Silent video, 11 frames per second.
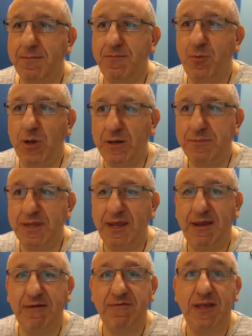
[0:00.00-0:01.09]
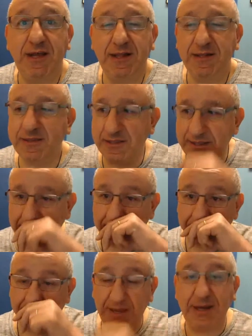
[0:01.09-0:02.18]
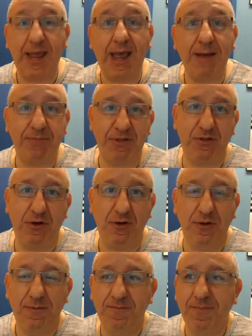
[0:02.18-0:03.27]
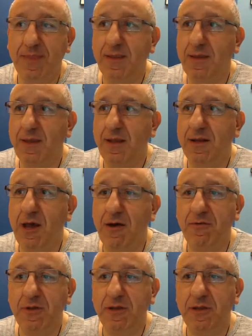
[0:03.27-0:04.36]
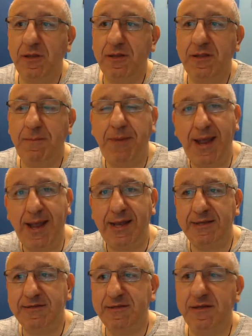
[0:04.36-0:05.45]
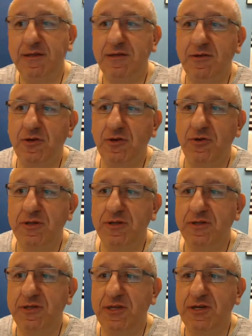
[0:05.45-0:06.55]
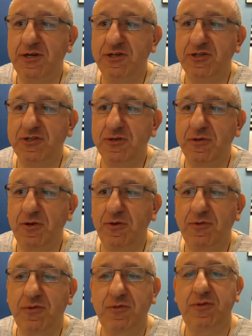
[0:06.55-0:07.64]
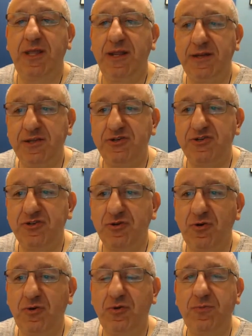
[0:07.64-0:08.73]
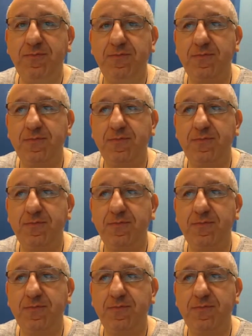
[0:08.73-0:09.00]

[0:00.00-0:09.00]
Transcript: well behaved, healthy, and happy dog. Now, in the past, in you know, in the years, you know, 10 years ago,